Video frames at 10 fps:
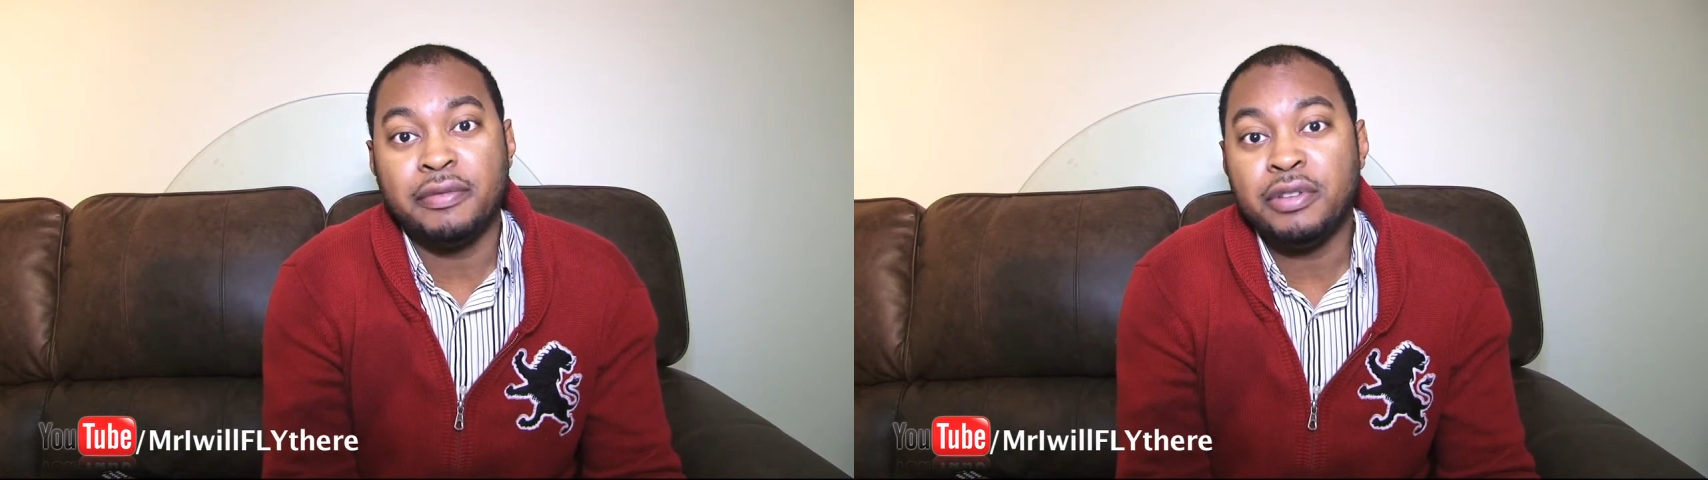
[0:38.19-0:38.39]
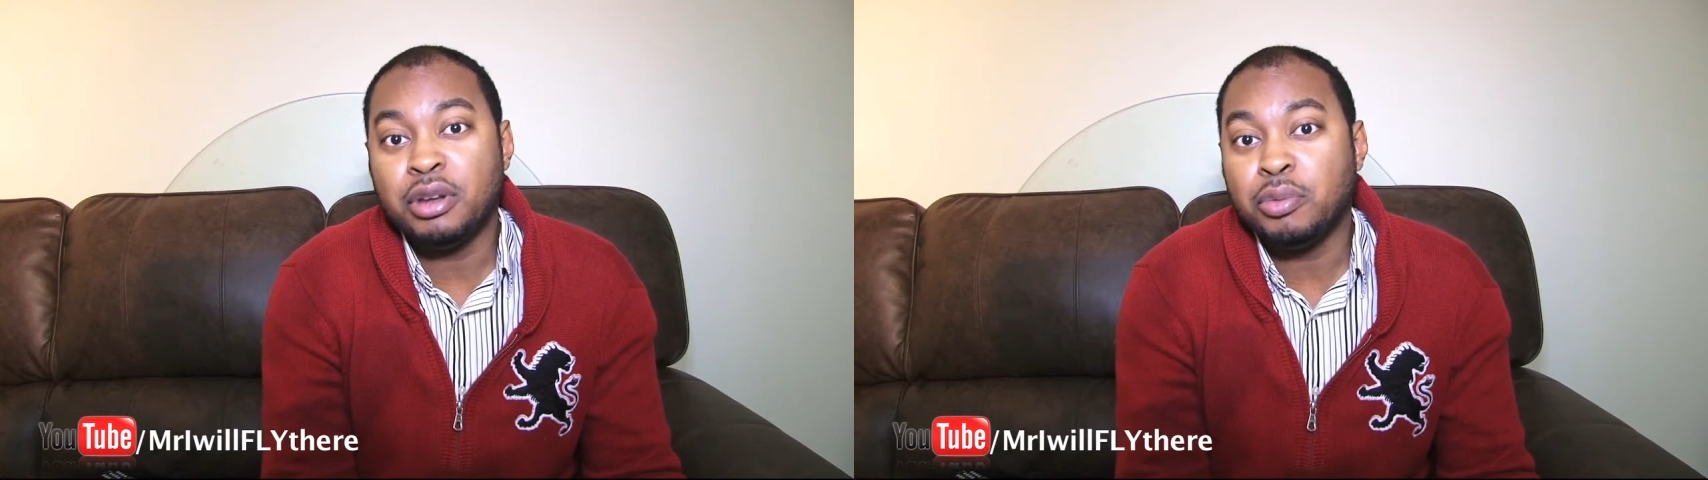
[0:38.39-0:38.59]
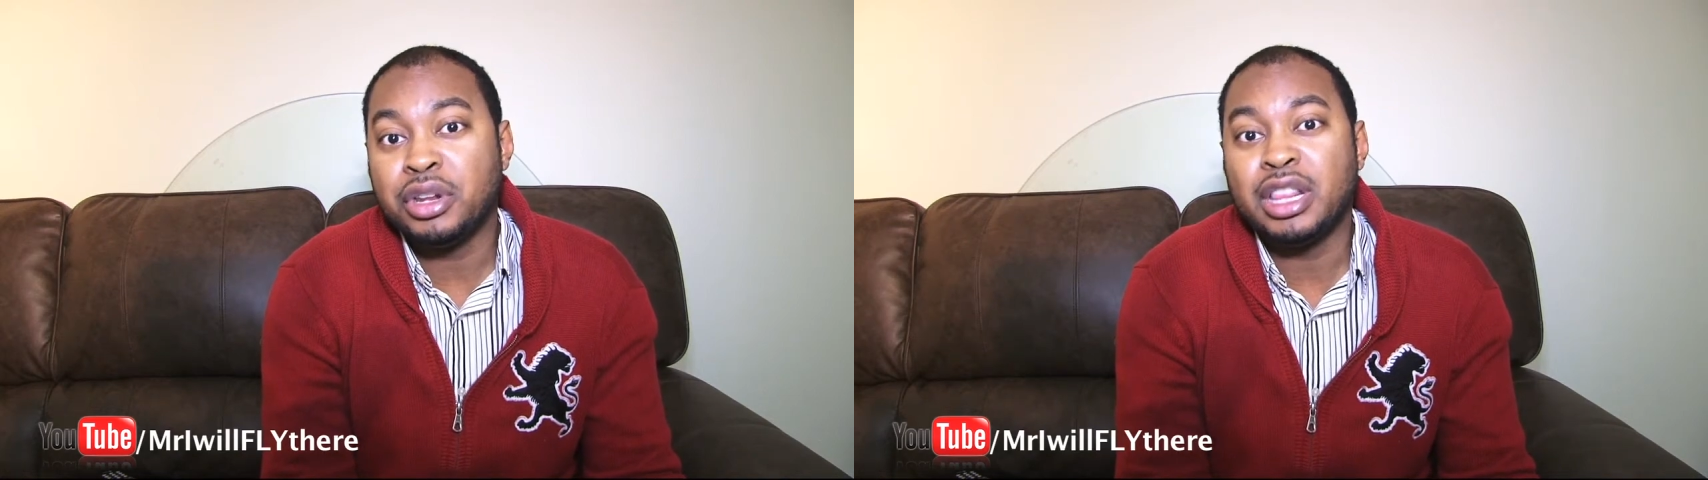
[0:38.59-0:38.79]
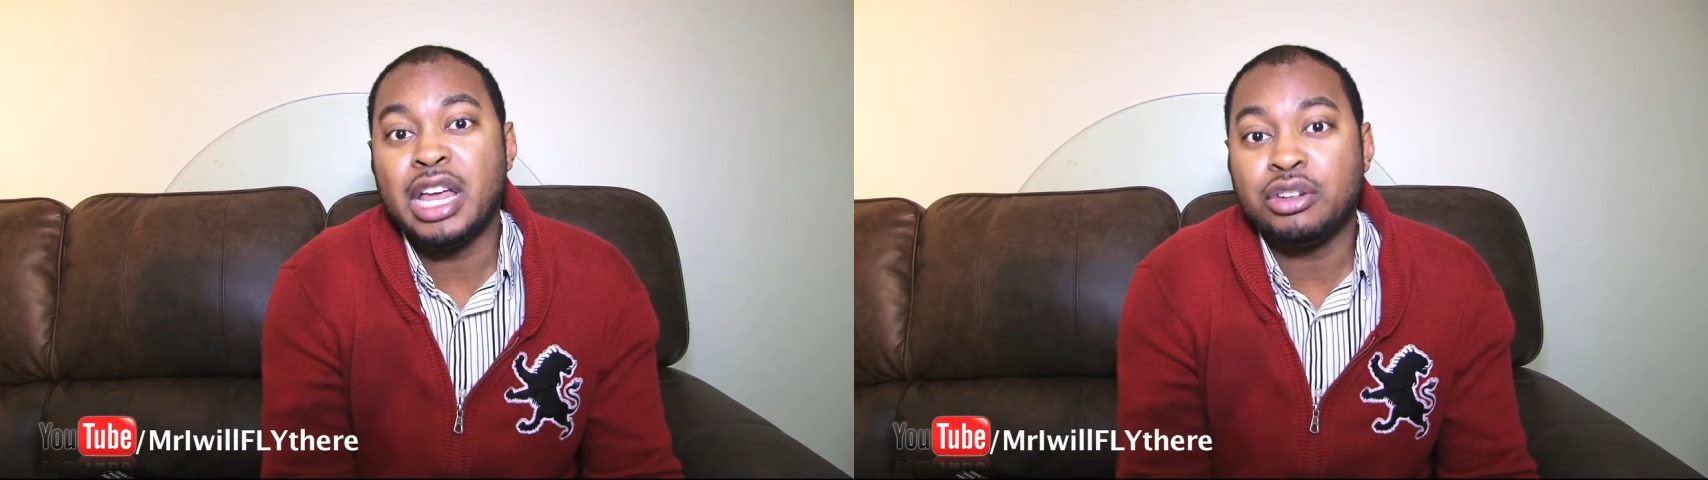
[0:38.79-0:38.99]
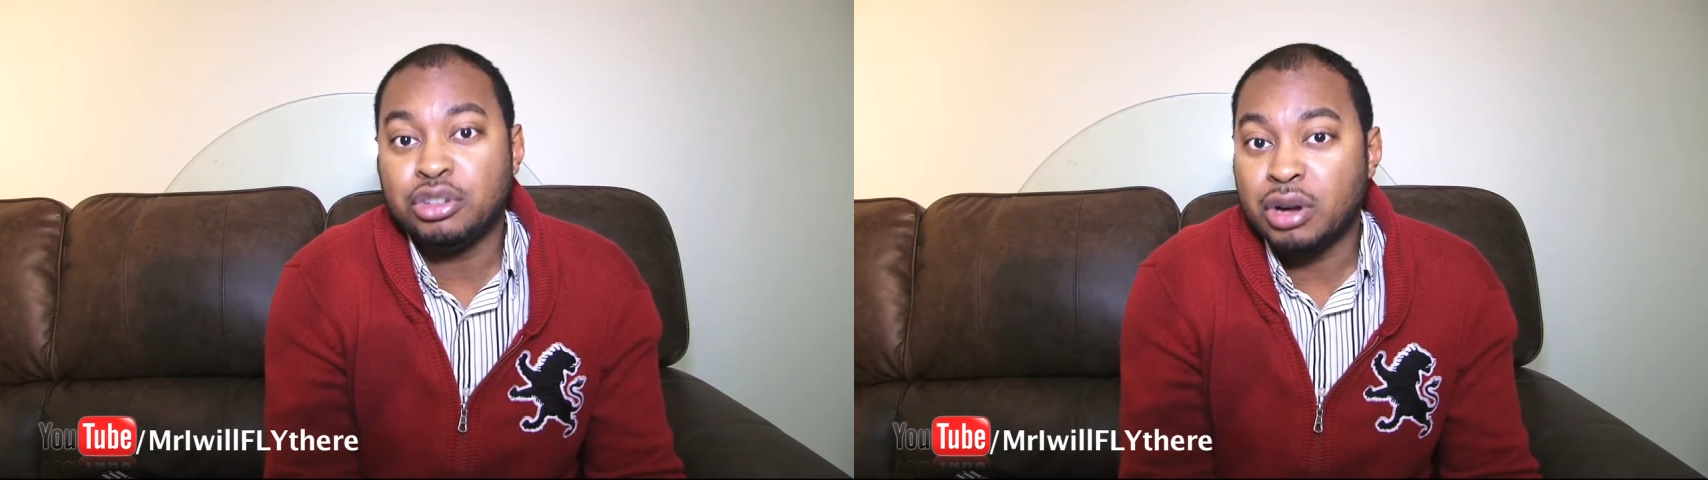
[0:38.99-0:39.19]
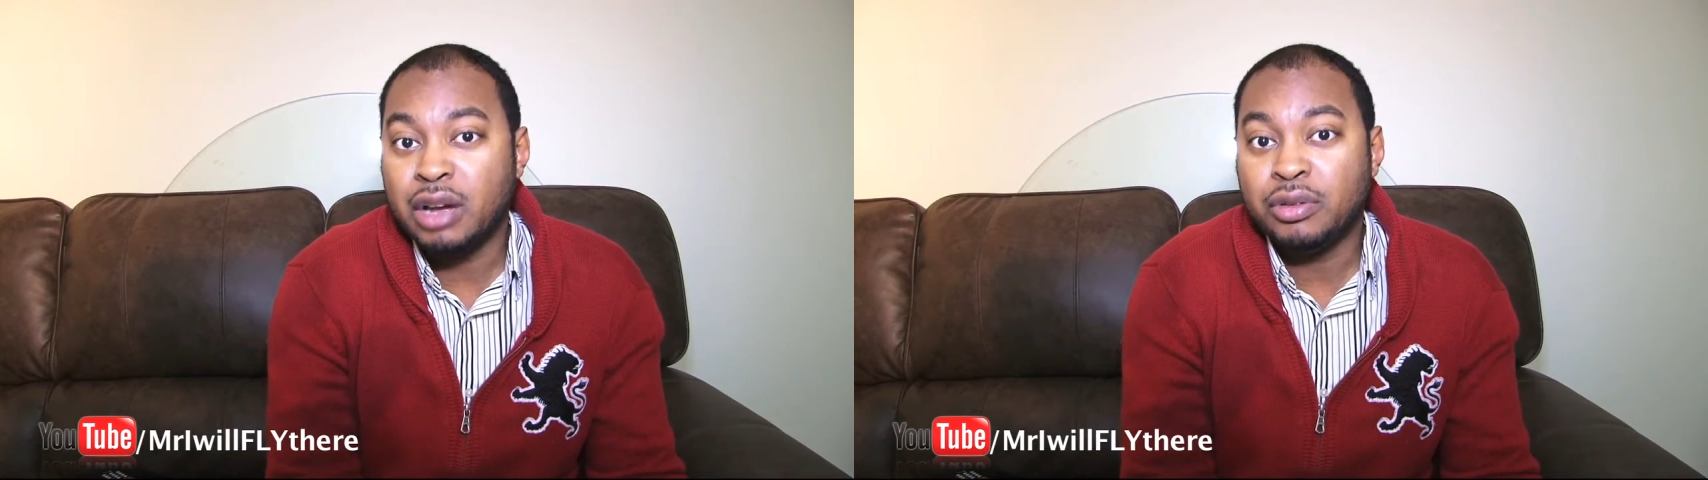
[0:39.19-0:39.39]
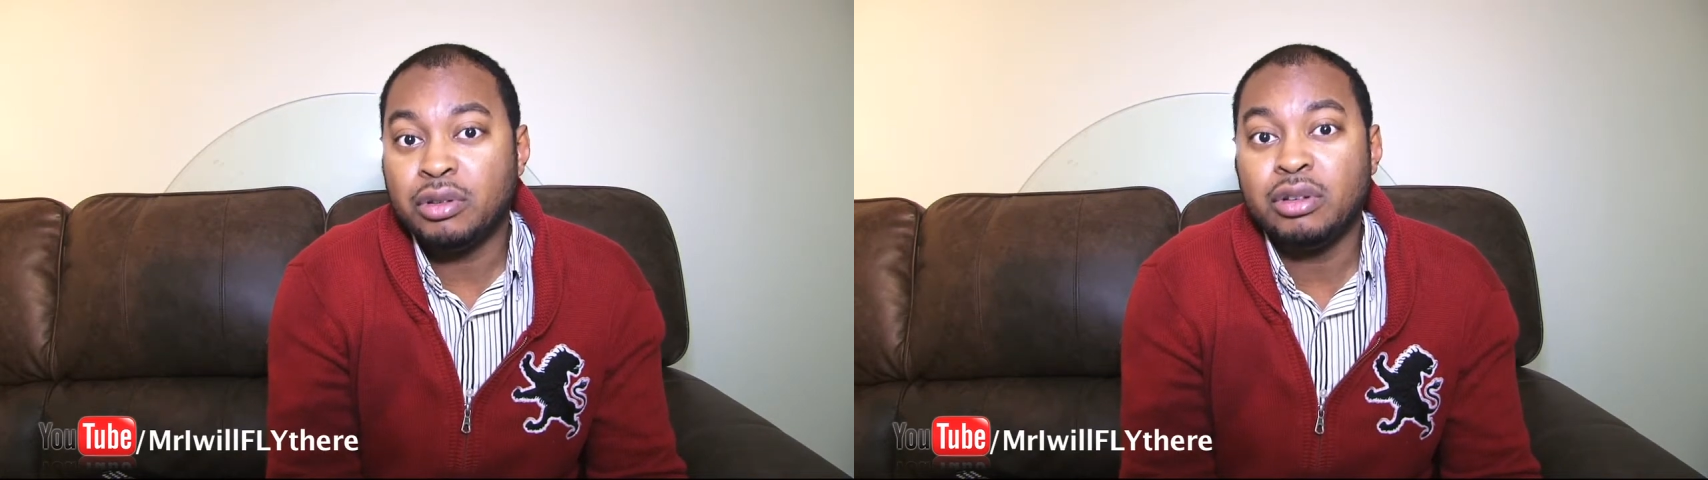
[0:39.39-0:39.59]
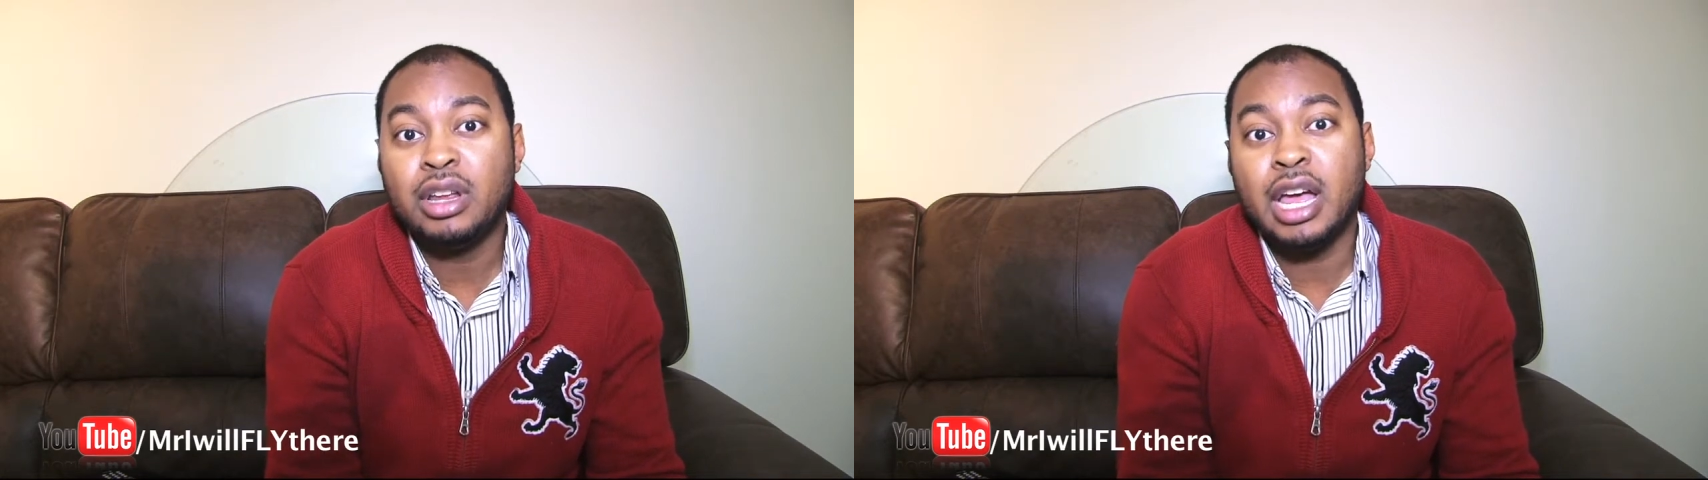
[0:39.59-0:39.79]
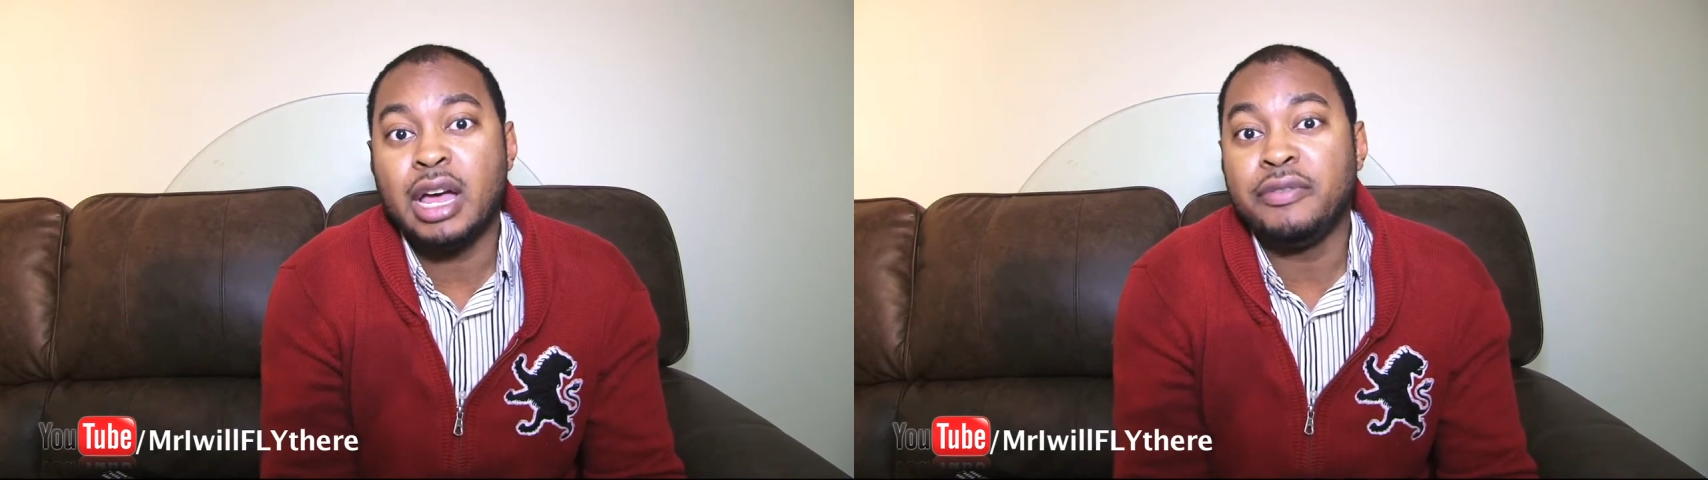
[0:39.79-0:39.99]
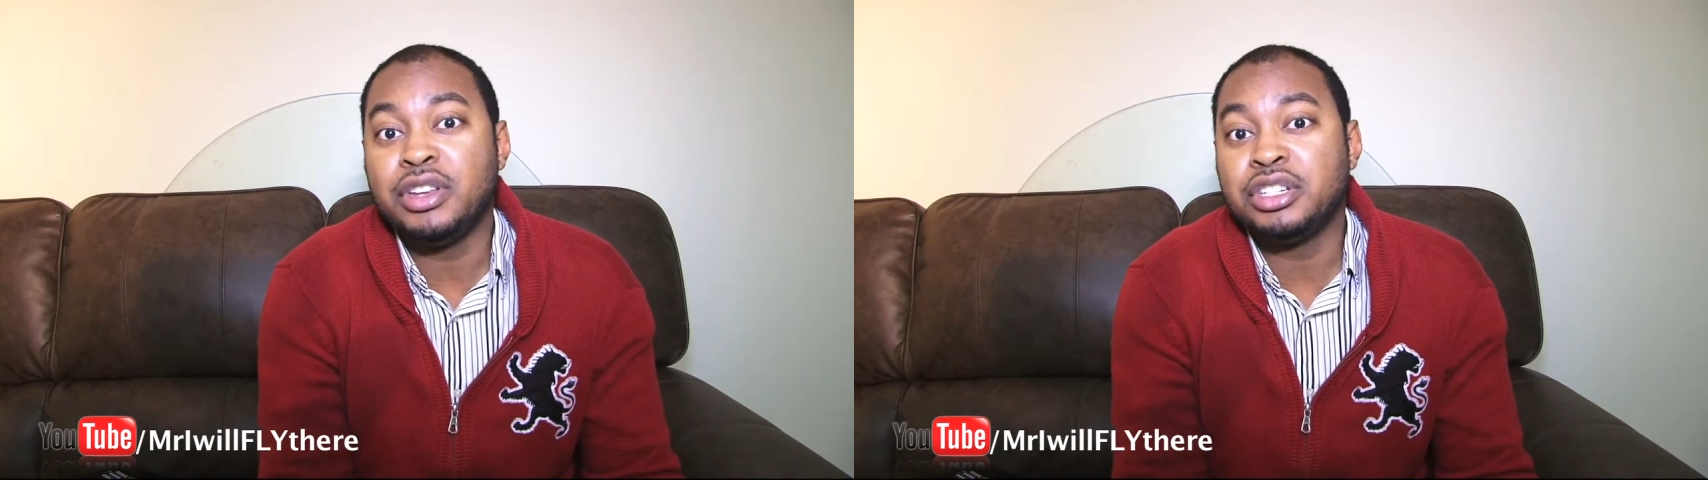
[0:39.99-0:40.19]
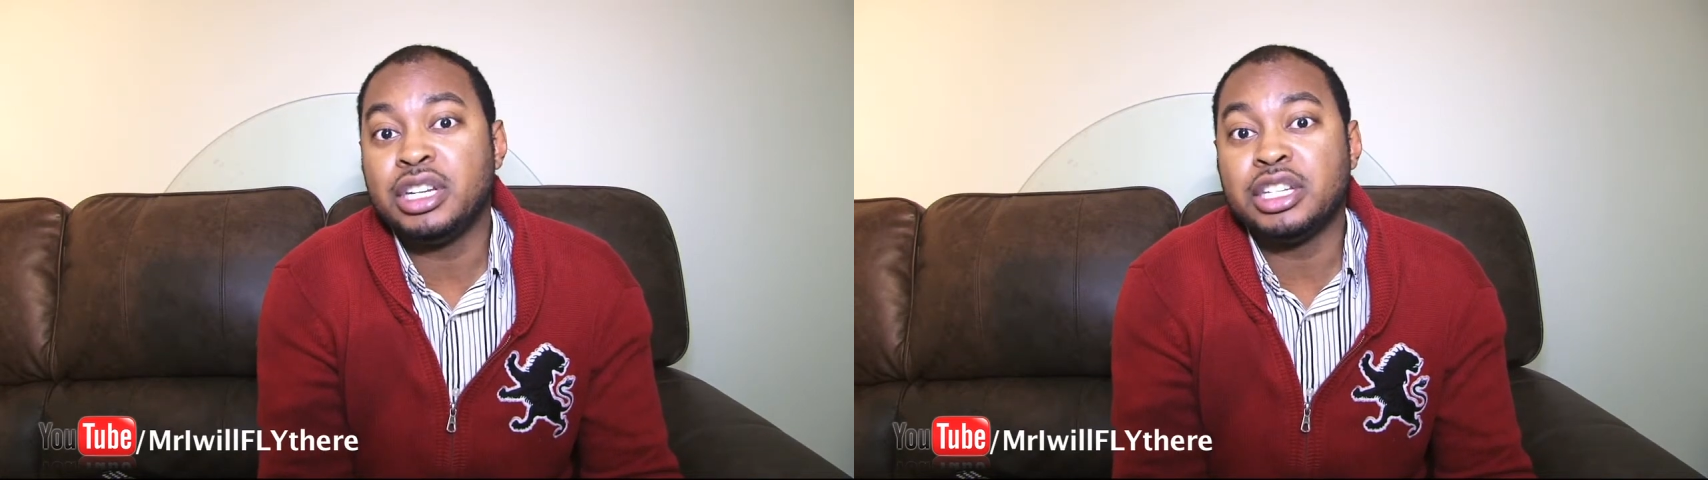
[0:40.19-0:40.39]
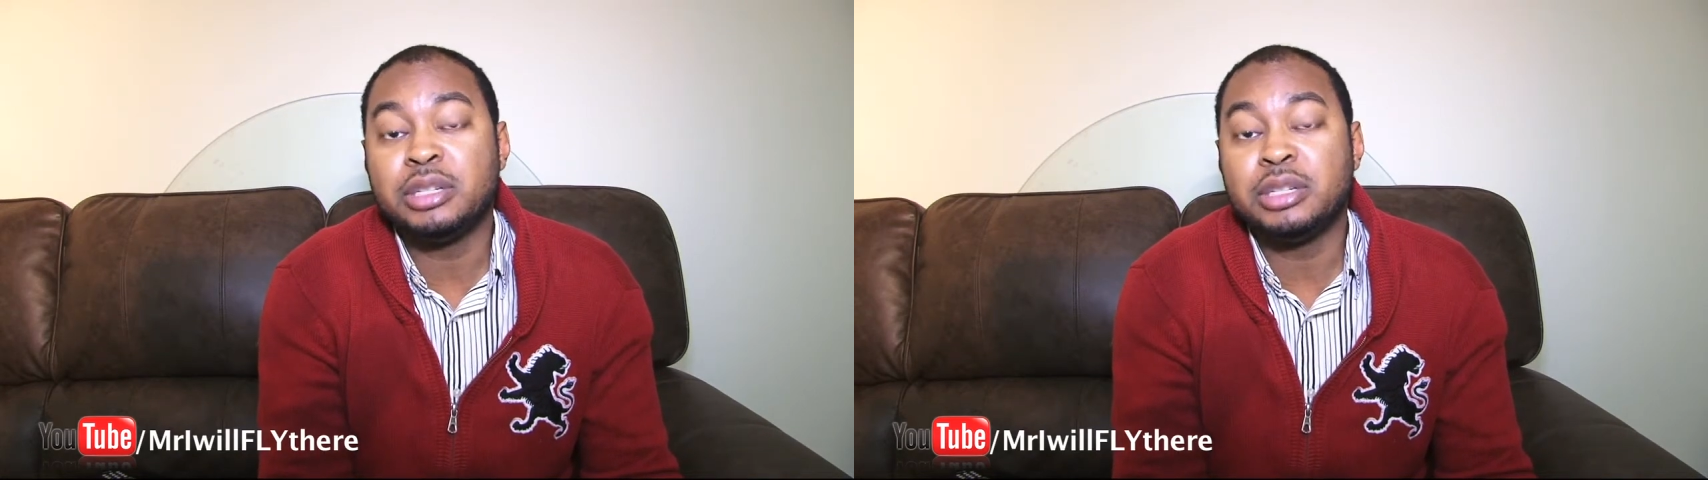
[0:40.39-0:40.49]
filled with a lot of travel. I visited